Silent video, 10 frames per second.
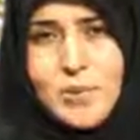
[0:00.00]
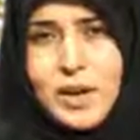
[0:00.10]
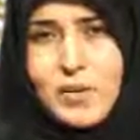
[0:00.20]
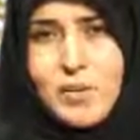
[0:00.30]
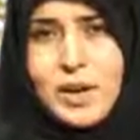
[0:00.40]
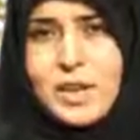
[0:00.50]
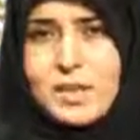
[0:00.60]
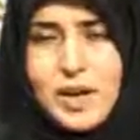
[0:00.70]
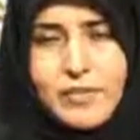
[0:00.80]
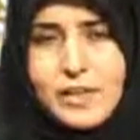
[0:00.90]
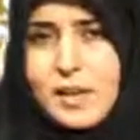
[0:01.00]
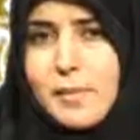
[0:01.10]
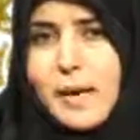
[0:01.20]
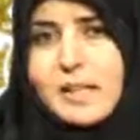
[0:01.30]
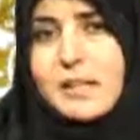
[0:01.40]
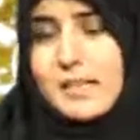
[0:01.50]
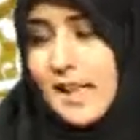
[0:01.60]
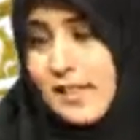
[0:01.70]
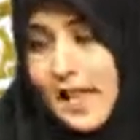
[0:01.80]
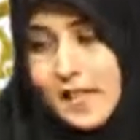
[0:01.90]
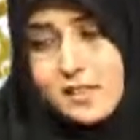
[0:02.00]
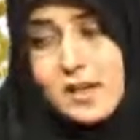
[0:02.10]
very, very definitely better than that